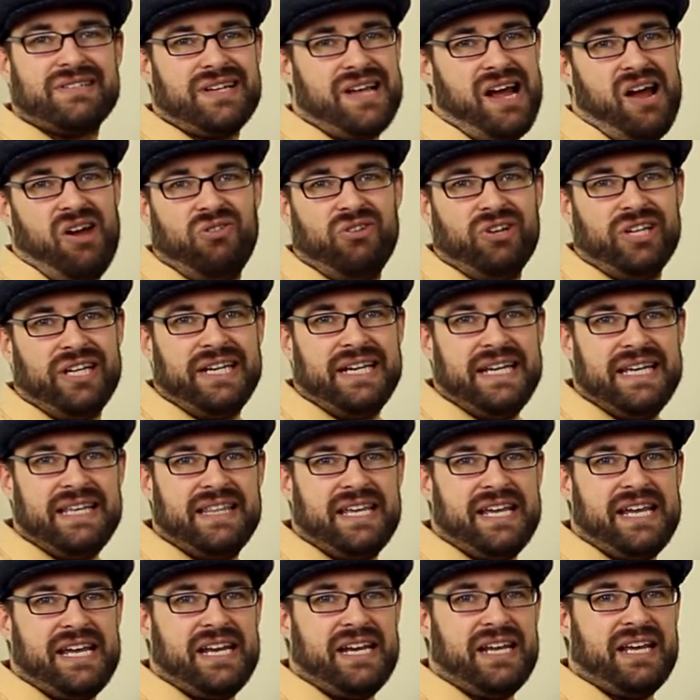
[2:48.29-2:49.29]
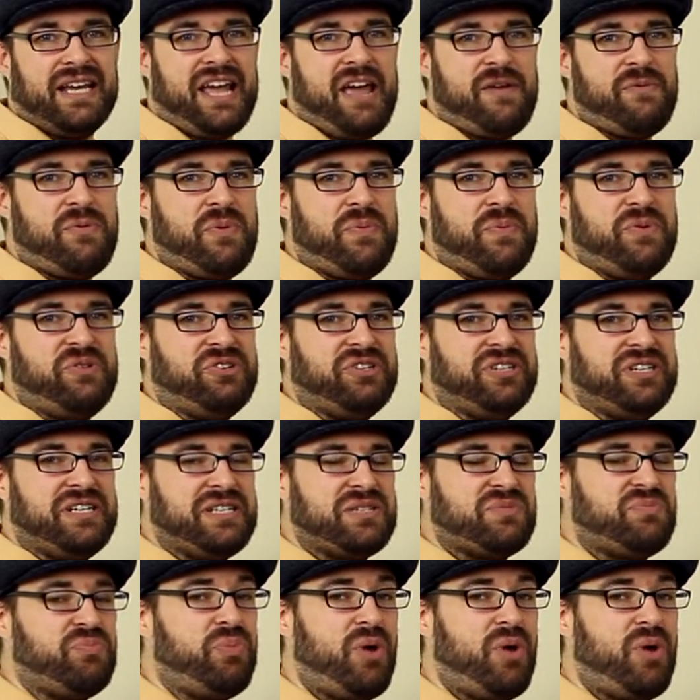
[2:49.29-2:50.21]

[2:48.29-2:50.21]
because I don't really need the heating capabilities.